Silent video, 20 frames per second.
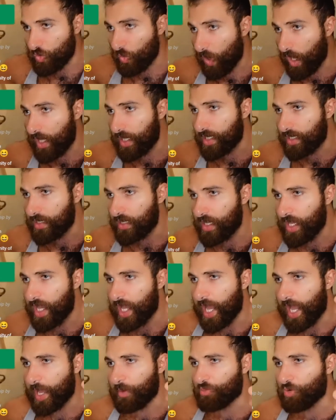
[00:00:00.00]
one,
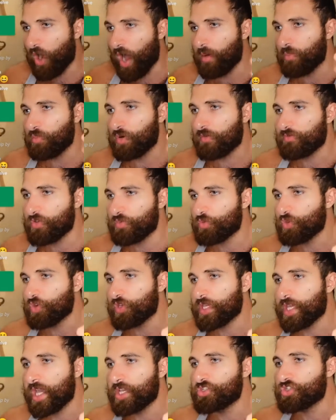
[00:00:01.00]
a problem of
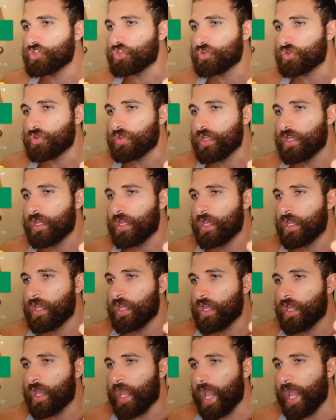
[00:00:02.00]
communication,
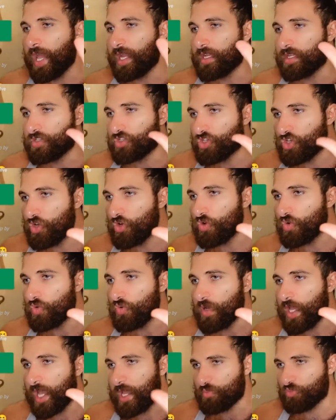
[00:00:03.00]
and
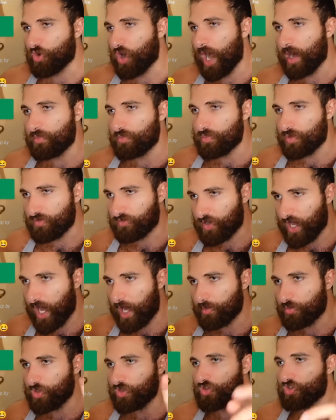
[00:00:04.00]
two, a problem of
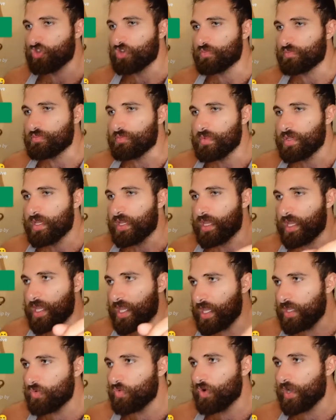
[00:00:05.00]
communism,
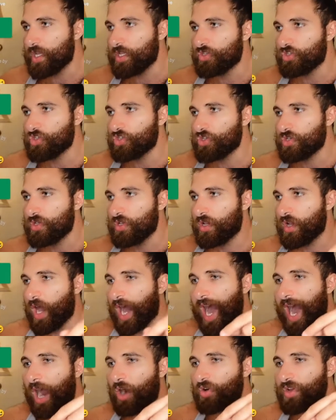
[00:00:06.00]
in which
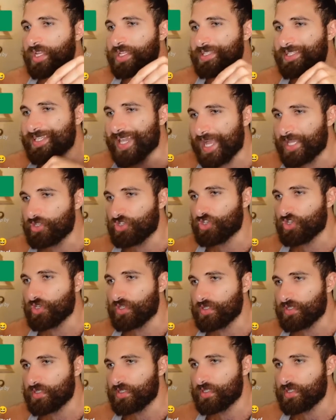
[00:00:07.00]
our
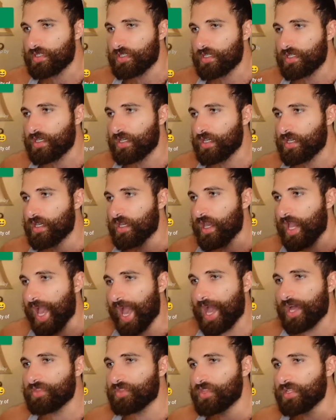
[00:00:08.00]
intentions
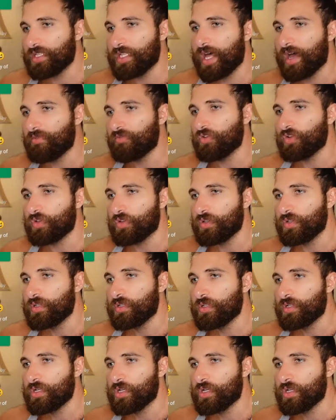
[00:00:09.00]
at the level